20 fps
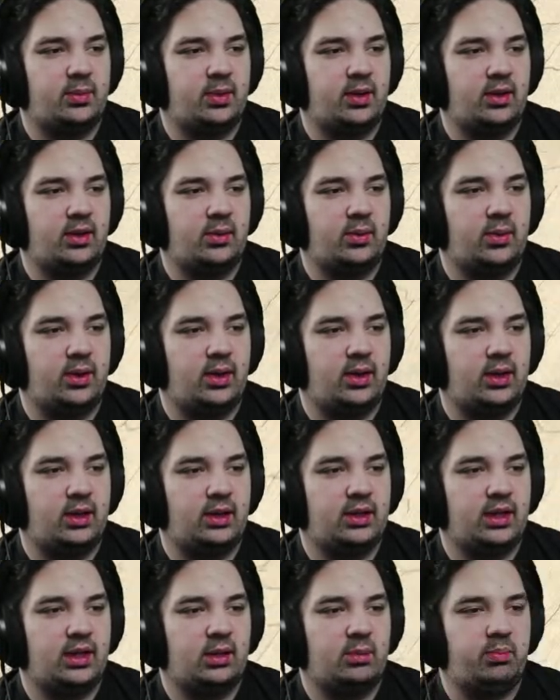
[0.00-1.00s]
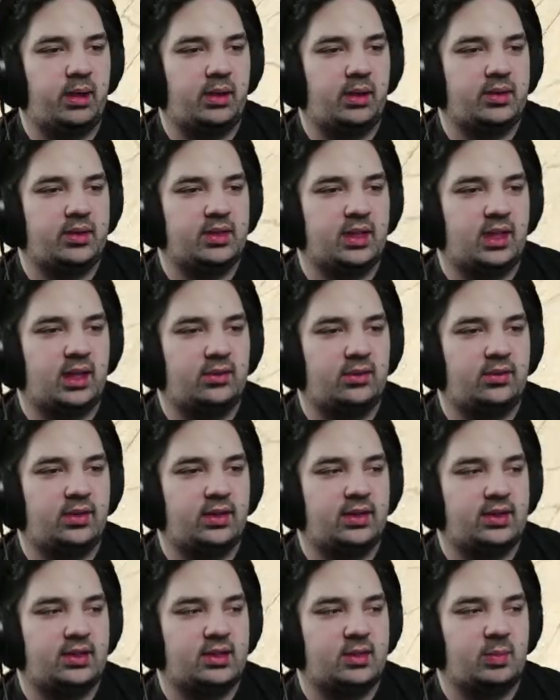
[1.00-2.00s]
him into the wall and they he bounced off
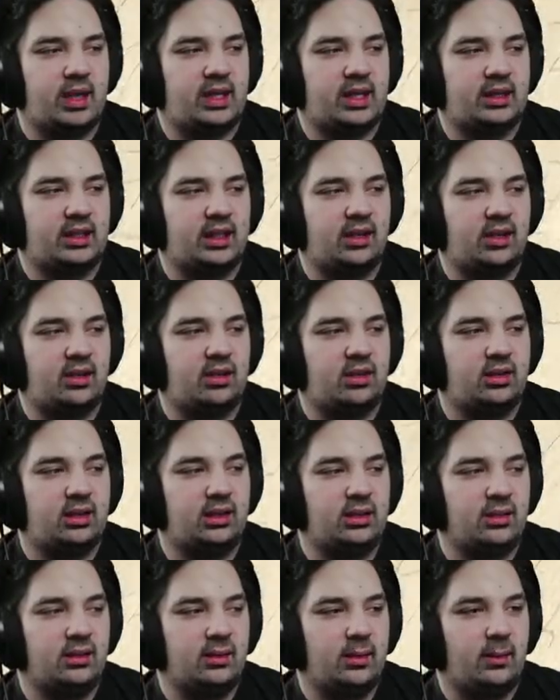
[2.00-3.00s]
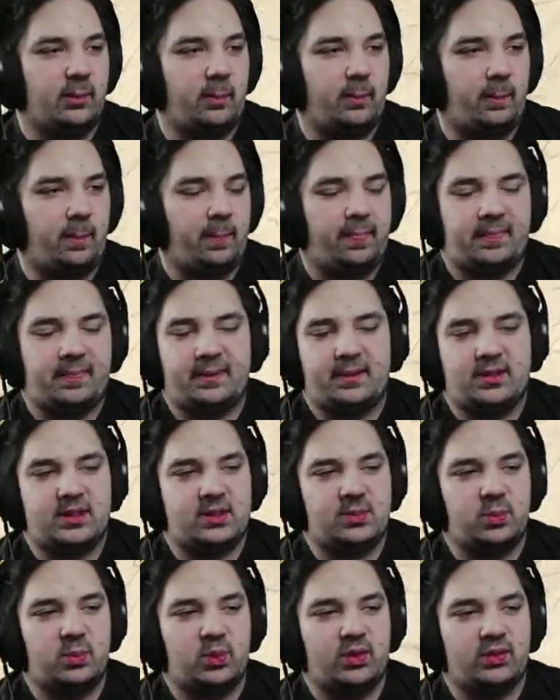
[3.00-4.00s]
it and smacked Harry.
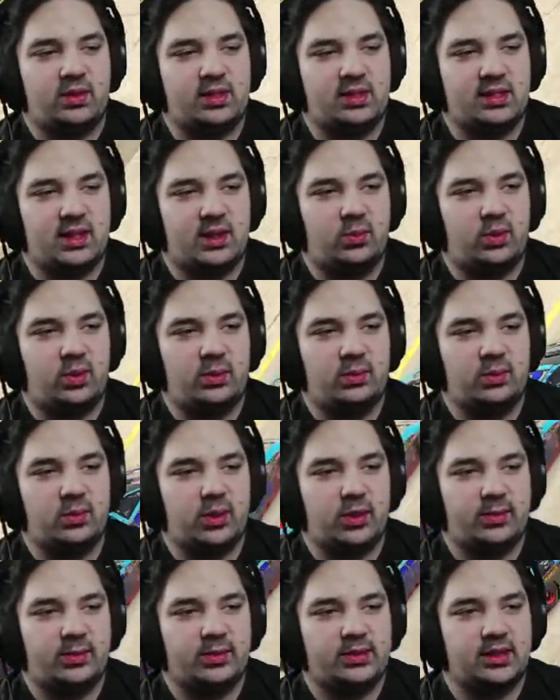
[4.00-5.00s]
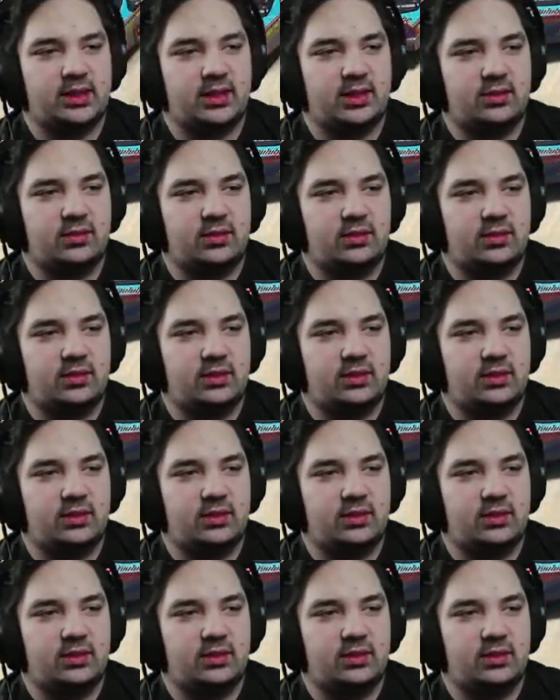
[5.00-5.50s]
Just more of this like Weeble Wobble stuff.